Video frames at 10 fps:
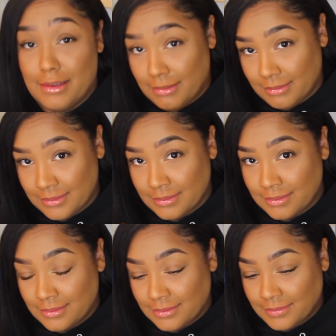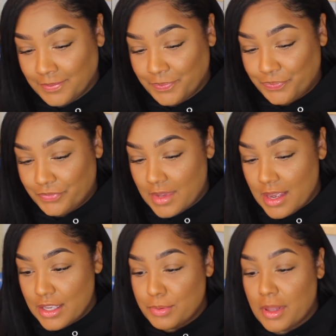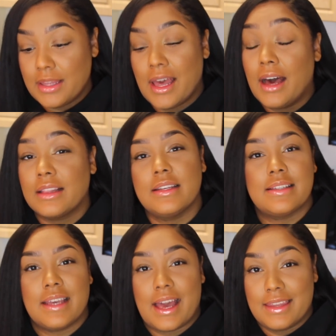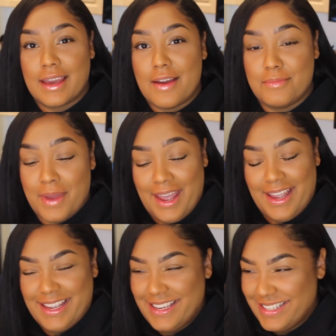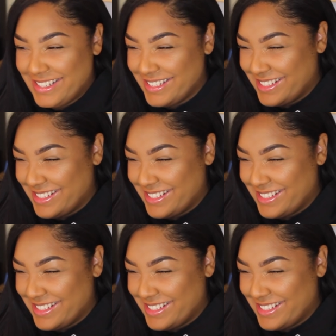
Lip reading: This is probably the ugliest thing I think I've made.